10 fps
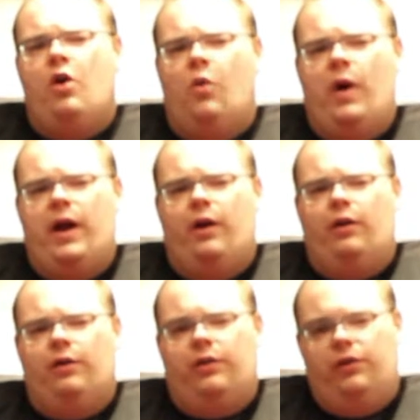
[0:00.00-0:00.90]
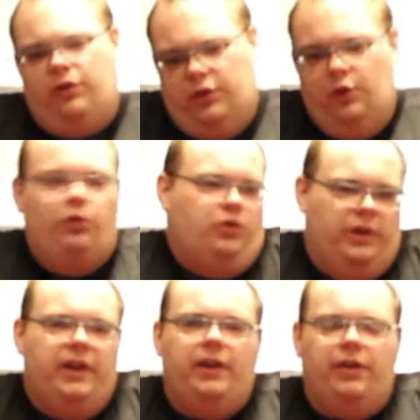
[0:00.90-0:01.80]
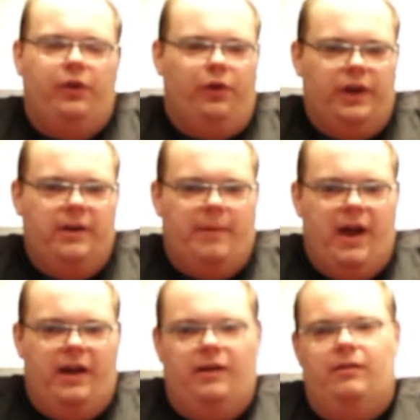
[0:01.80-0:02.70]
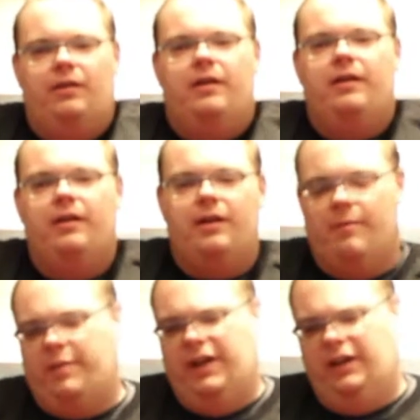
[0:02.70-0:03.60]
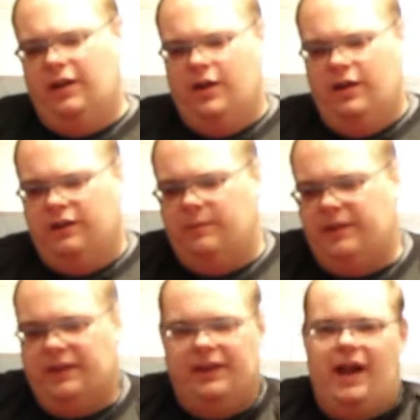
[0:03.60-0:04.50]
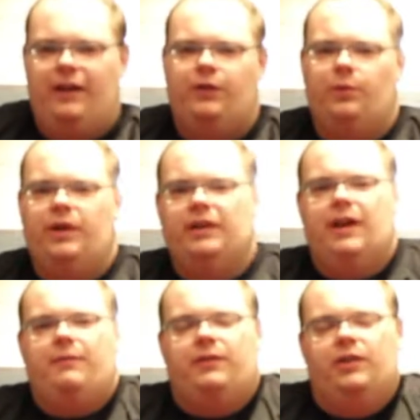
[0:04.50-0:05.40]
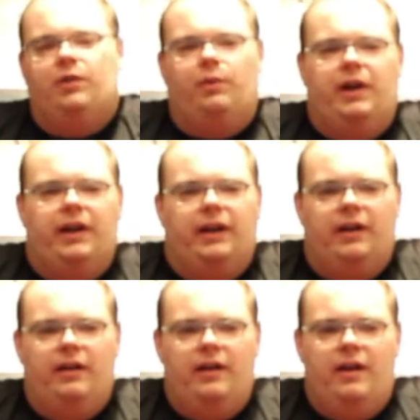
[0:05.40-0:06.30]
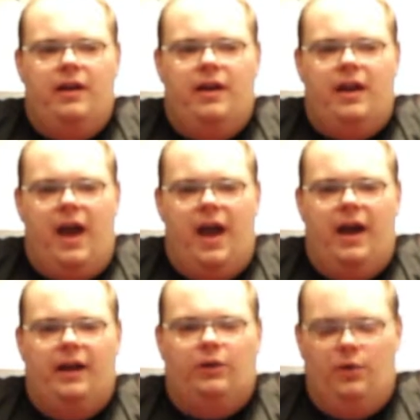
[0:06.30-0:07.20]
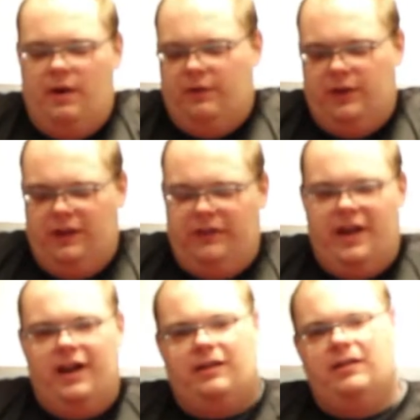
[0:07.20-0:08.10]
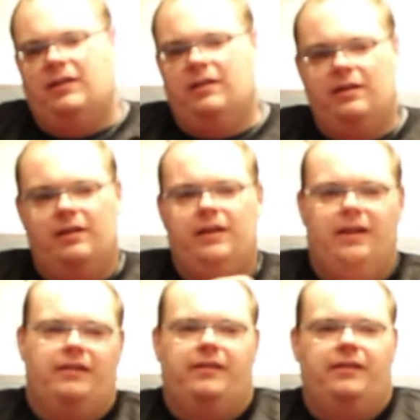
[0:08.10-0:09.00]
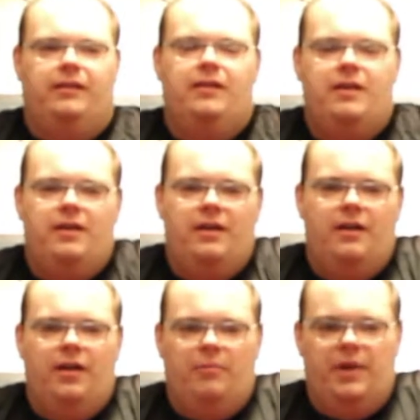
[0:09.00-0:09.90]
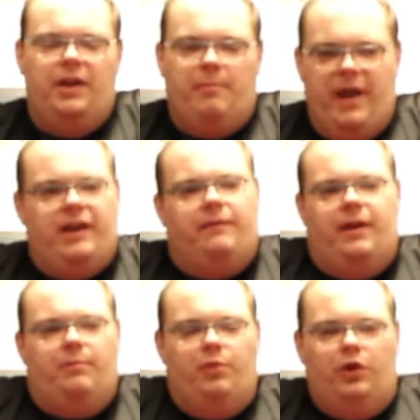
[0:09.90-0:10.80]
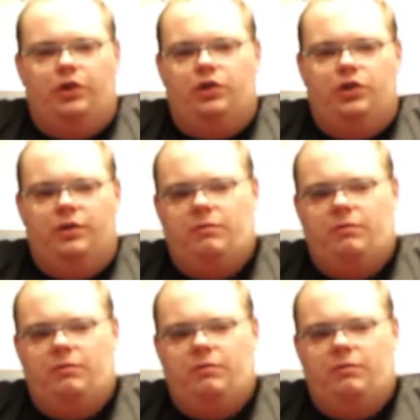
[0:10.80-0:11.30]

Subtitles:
where usually 30 men compete to be the last one left in the ring, and whoever does that gets big main event push.